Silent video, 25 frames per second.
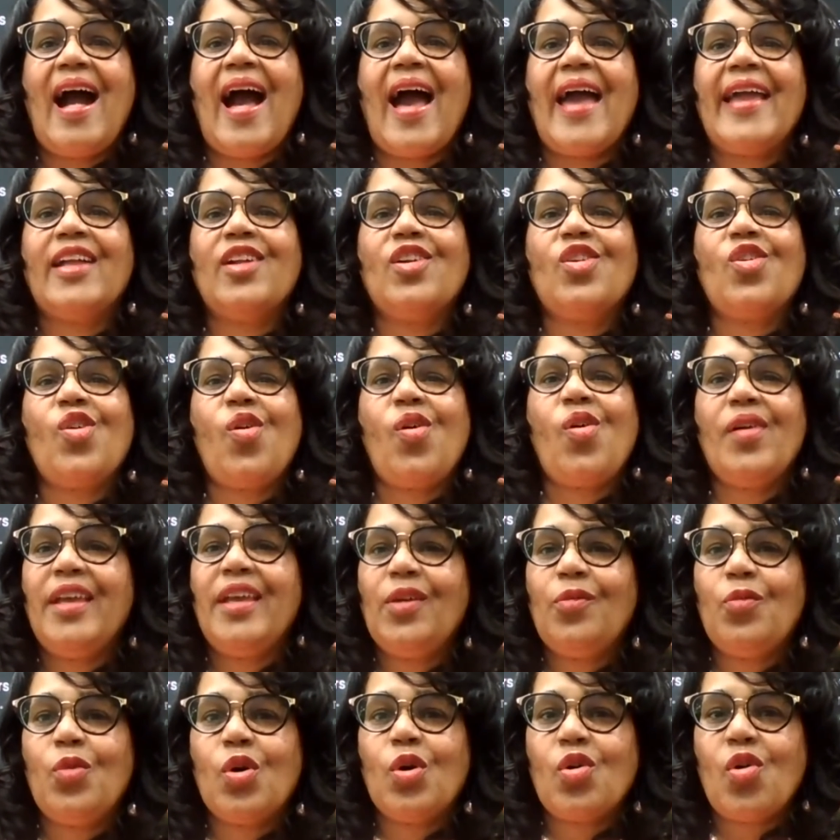I,
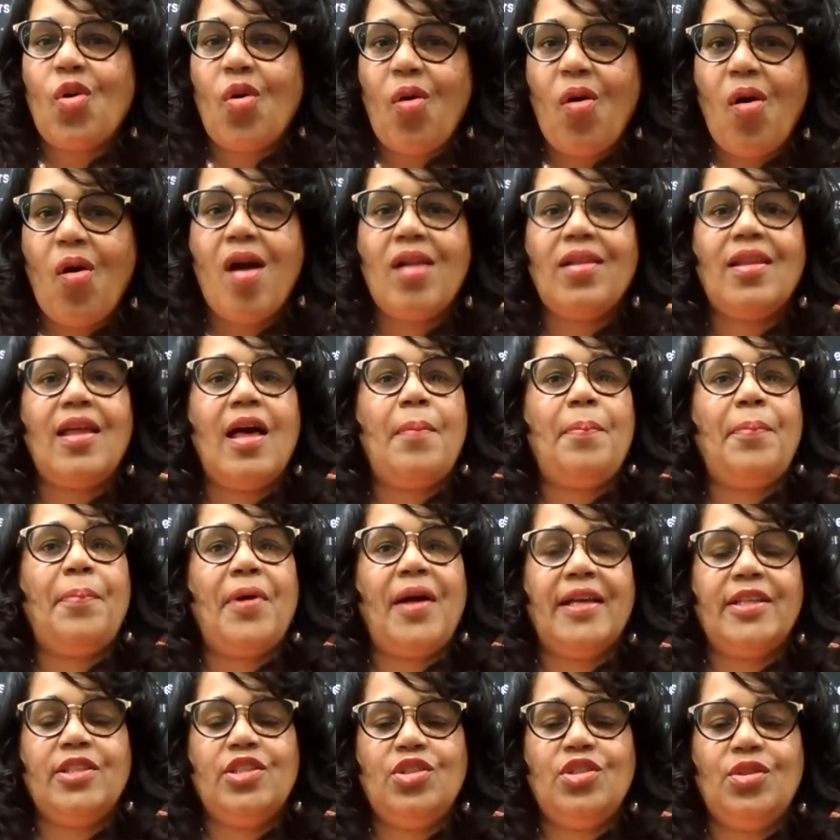it will call
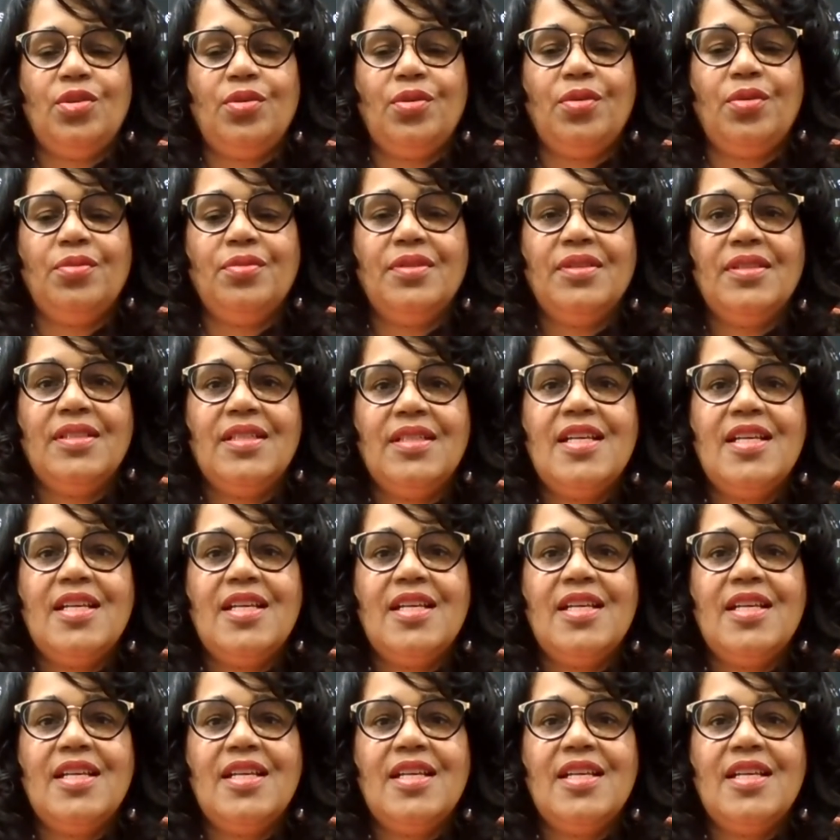upon you